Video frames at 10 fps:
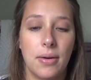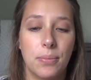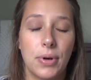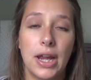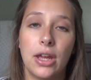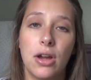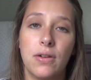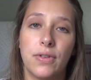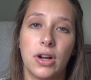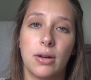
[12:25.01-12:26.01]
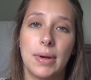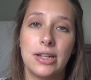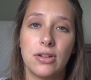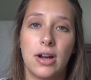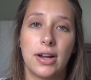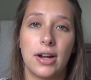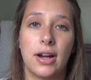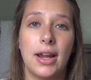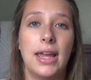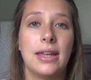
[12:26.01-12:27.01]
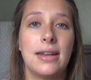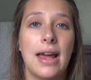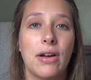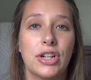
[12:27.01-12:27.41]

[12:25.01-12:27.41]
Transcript: praying over my daughter and how